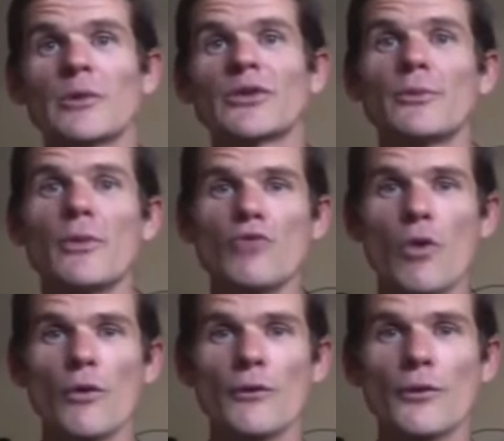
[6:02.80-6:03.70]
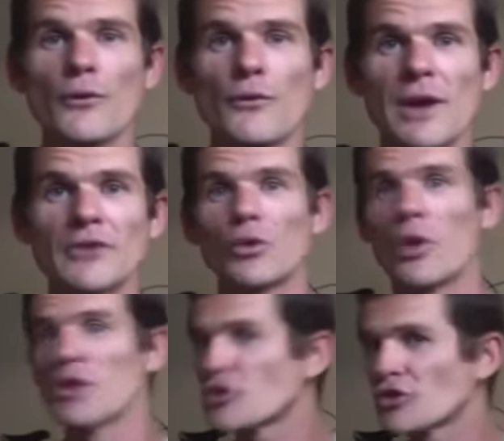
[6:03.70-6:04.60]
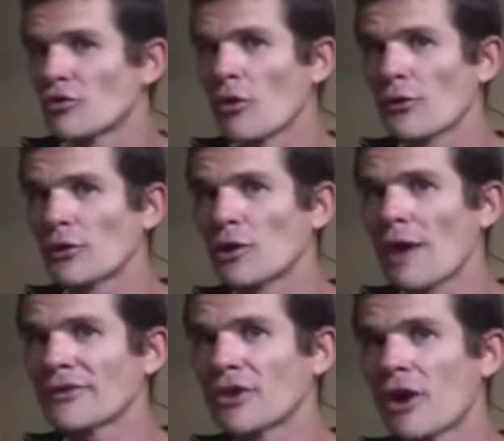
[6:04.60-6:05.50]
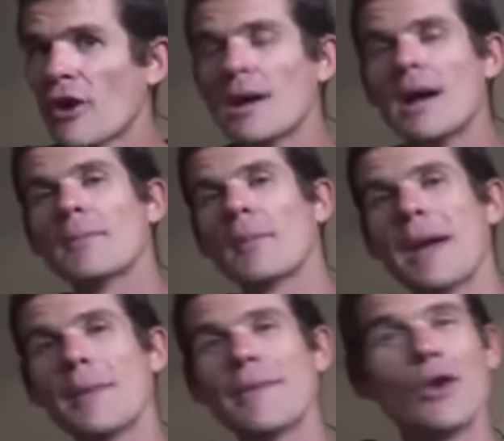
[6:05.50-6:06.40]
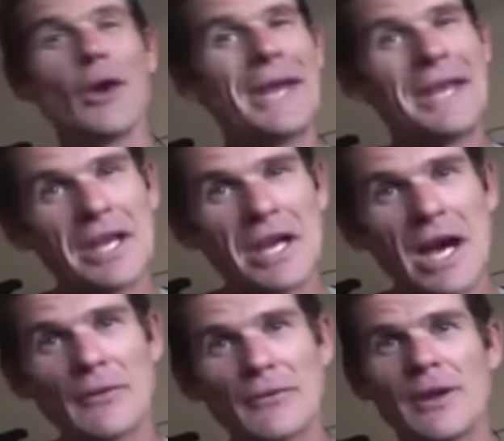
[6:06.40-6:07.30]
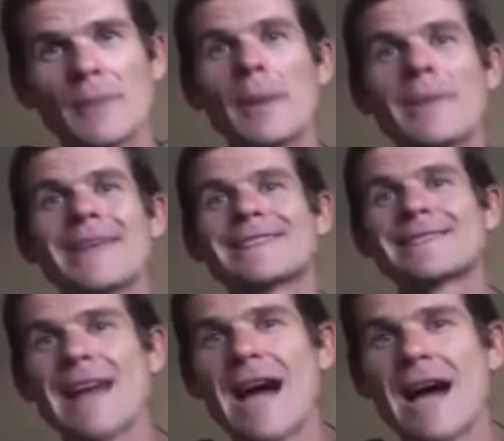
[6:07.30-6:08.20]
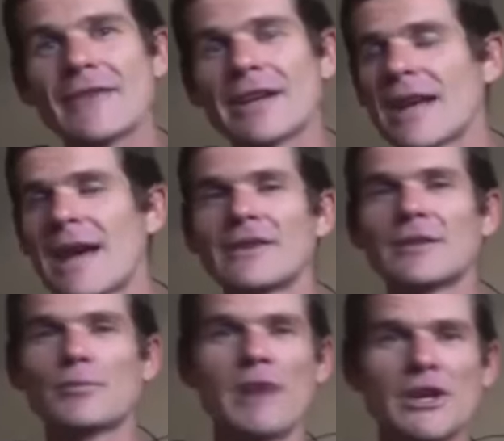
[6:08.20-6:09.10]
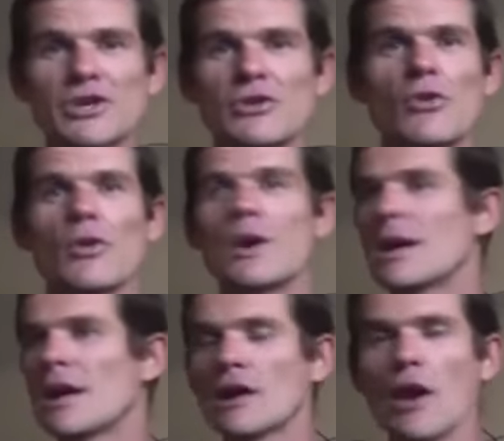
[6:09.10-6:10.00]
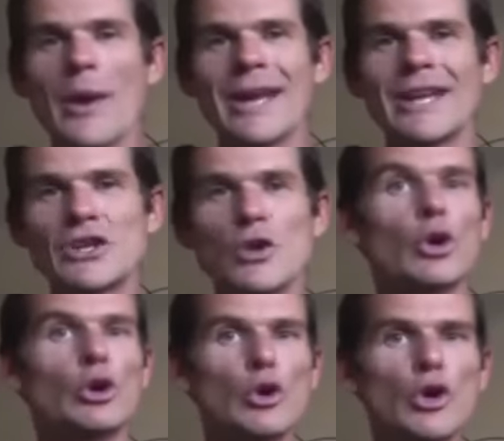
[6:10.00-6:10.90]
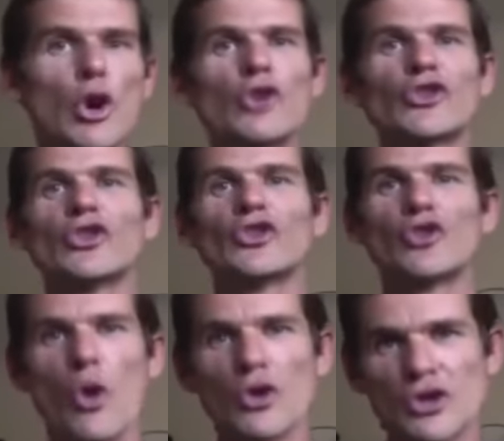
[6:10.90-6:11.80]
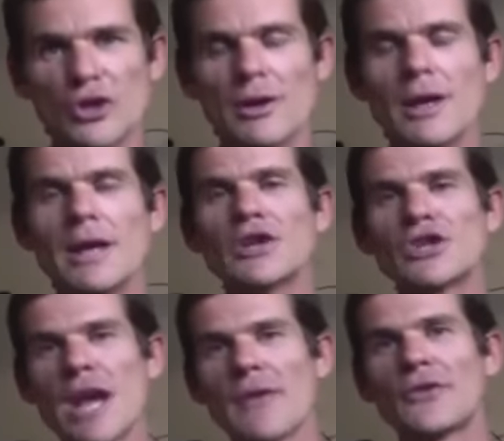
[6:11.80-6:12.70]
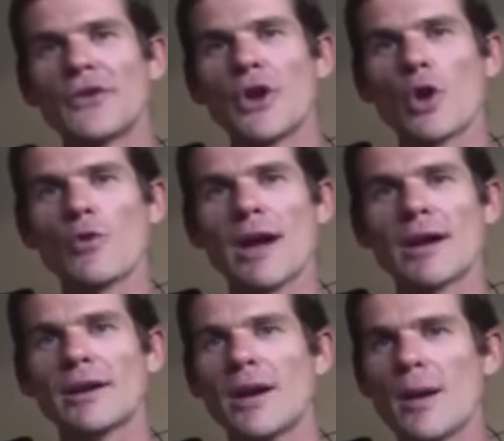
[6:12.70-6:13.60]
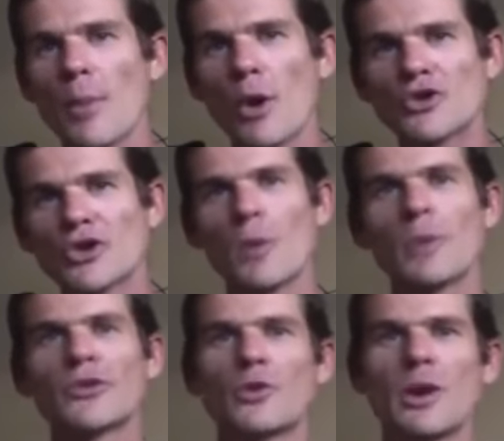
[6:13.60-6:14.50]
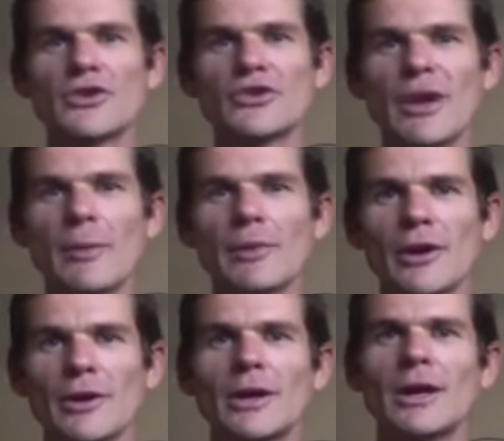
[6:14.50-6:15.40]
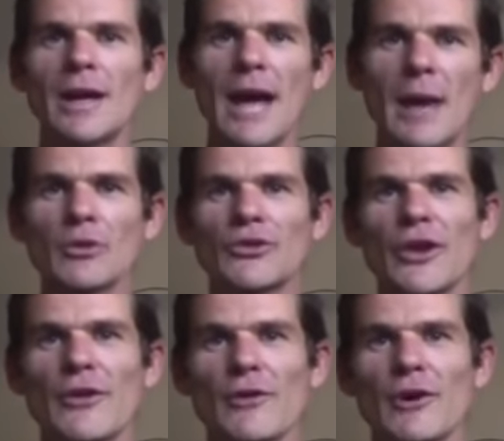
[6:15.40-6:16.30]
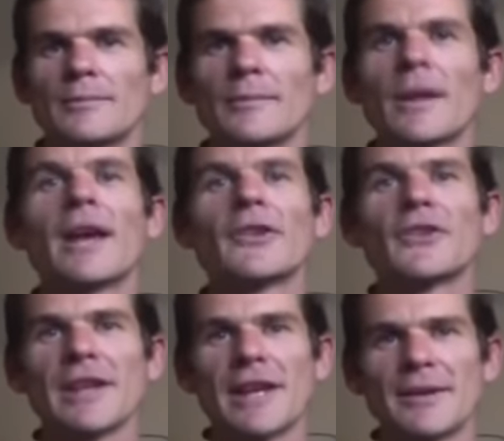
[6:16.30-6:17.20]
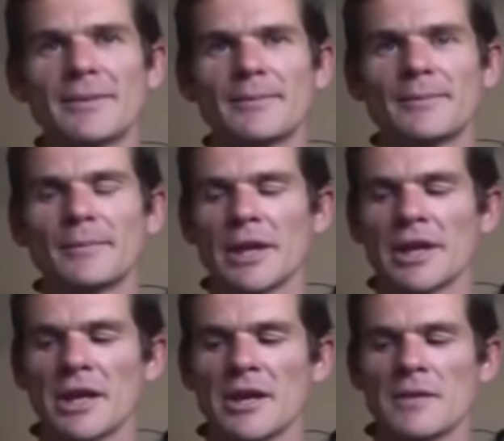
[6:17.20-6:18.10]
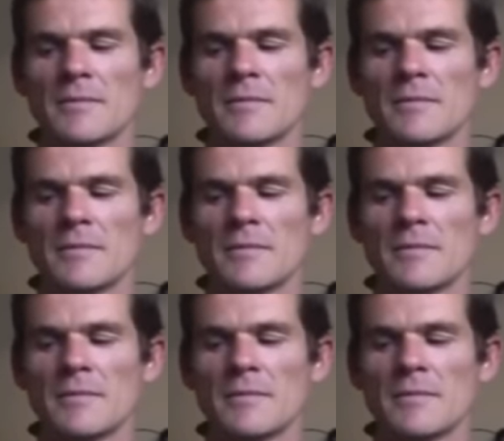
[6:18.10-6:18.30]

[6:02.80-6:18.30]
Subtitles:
with some raw food friends who are interested in the raw food lifestyle, but maybe they're not eating enough. Maybe they're starving and having depression or low energy or glucose exhaustion. Share this video around. Post your comments and questions down below, and we'll see you on the road. Okay, see you later. Thank